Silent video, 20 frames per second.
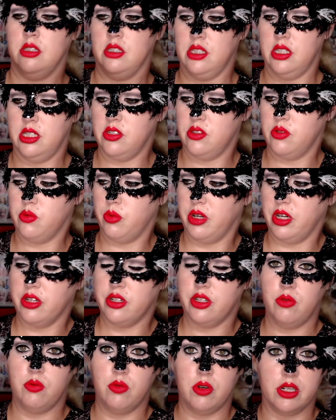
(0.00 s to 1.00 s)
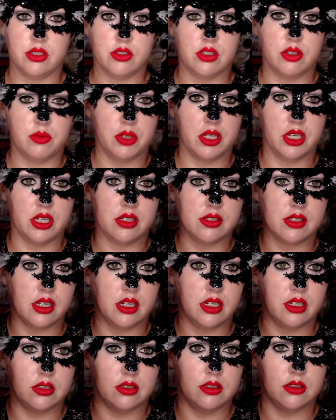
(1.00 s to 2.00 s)
is where you want to place
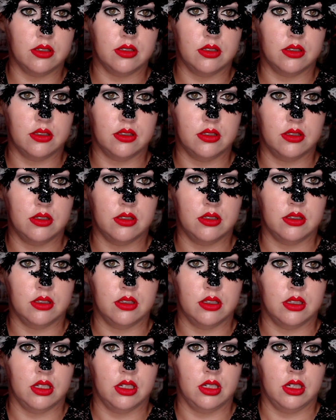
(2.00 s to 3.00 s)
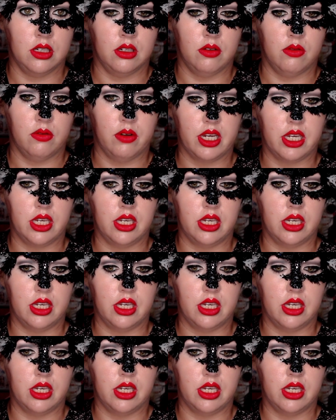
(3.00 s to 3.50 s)
it. Right